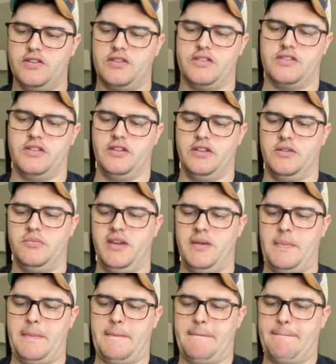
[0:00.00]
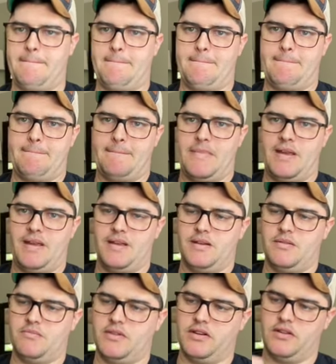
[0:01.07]
just a little bit,
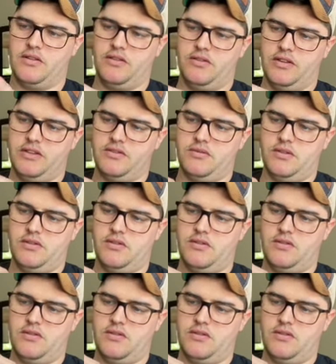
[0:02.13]
and glue this one,